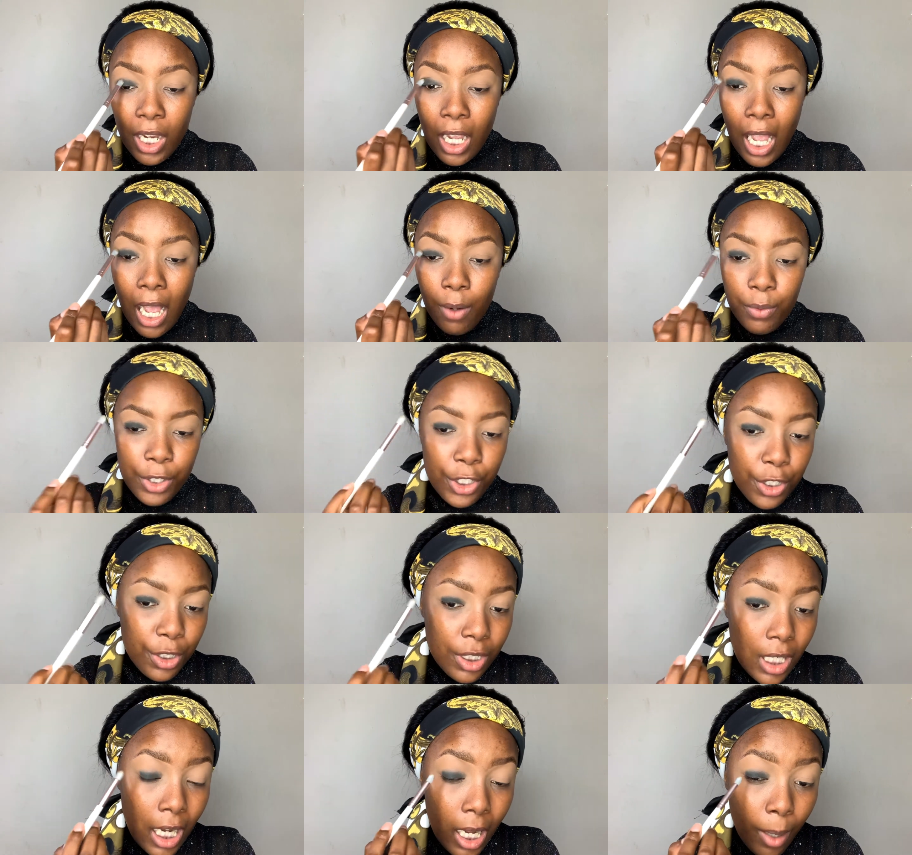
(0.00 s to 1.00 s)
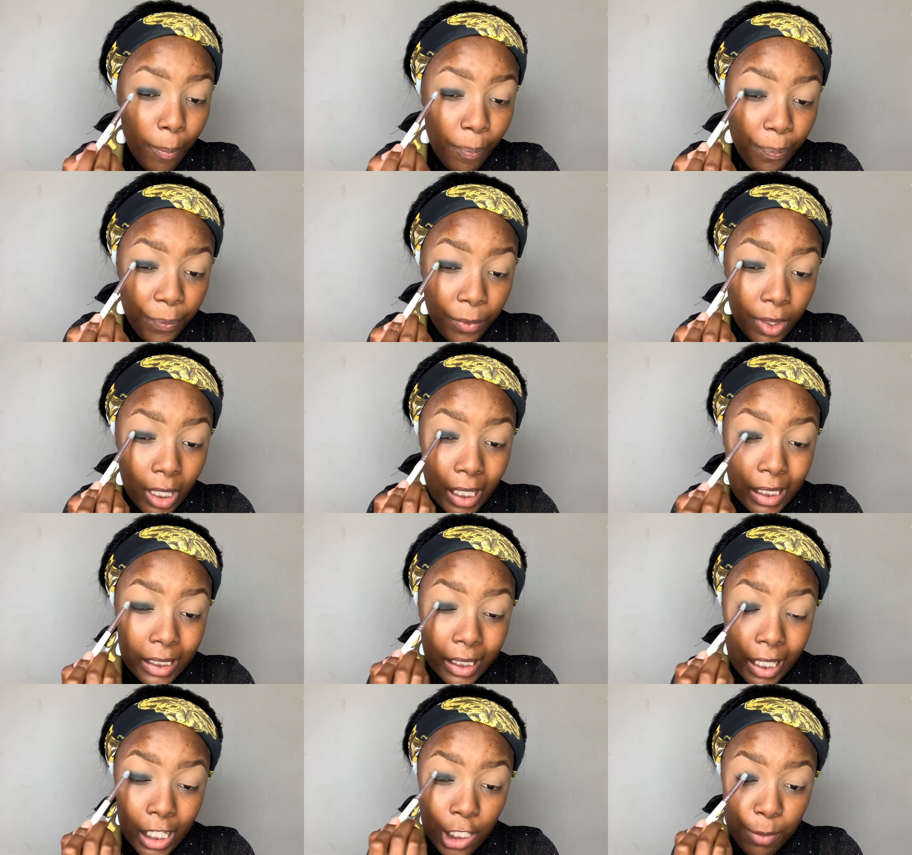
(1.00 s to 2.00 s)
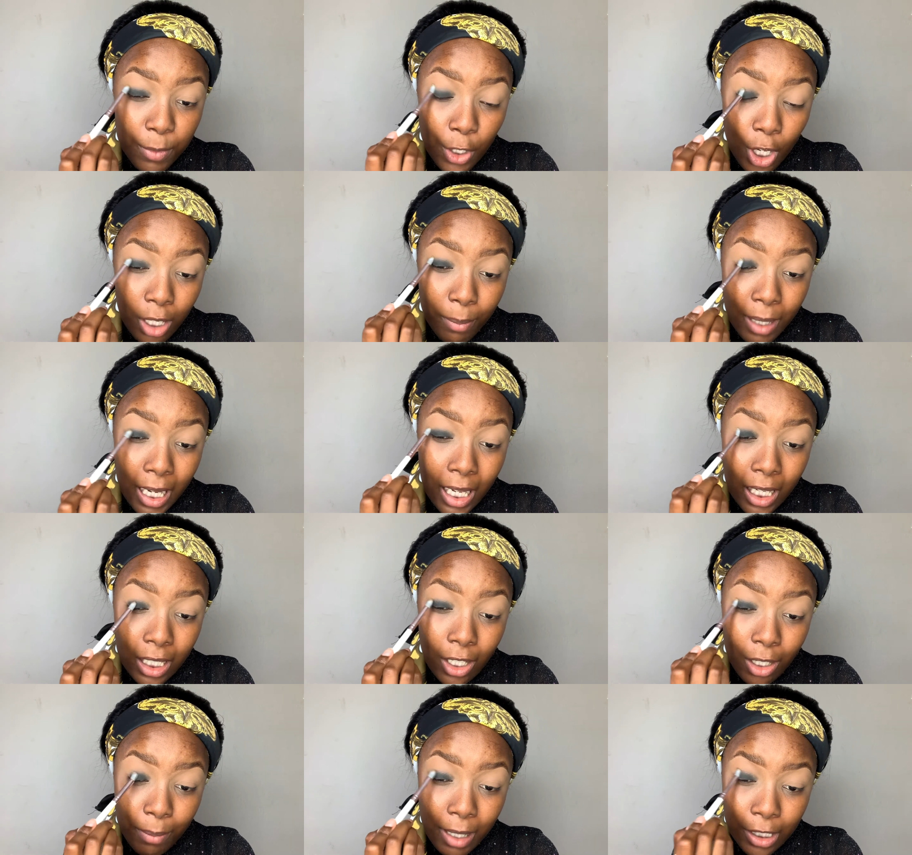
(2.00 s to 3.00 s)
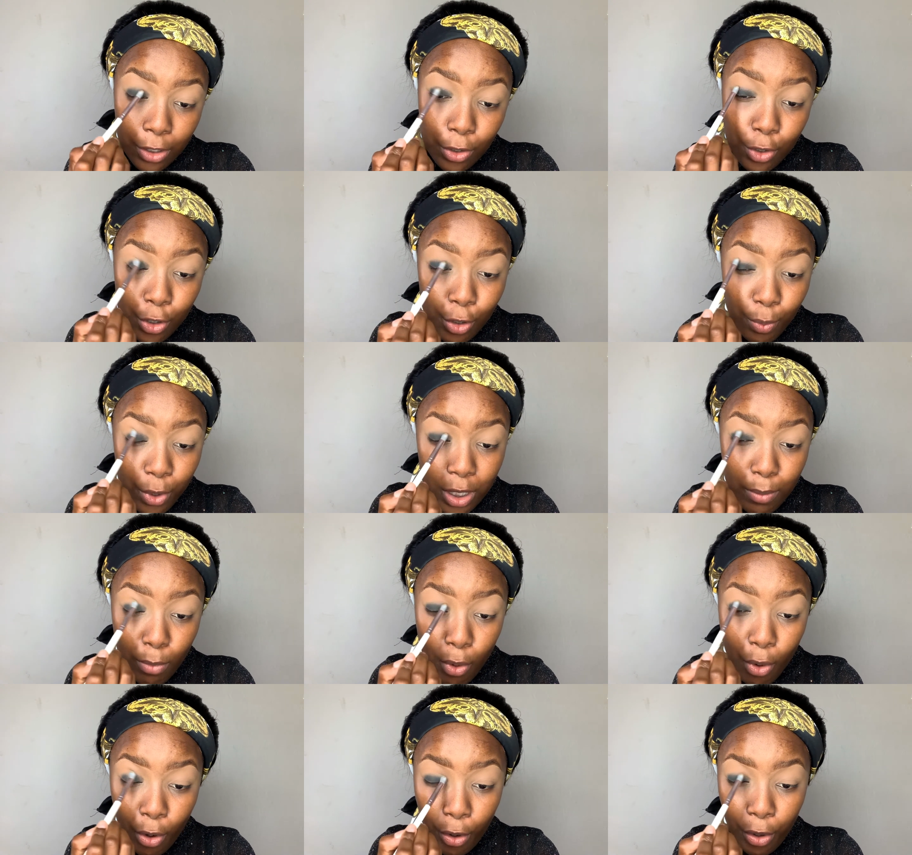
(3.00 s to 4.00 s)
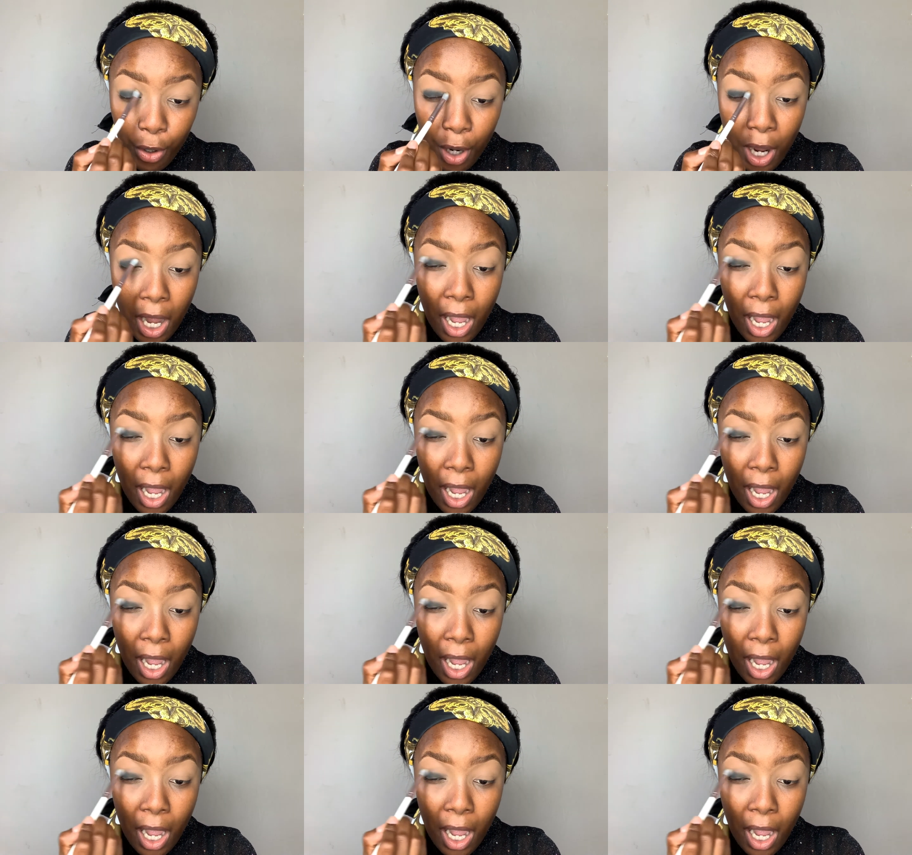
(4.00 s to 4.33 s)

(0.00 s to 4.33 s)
I wish the engagement on my YouTube was more.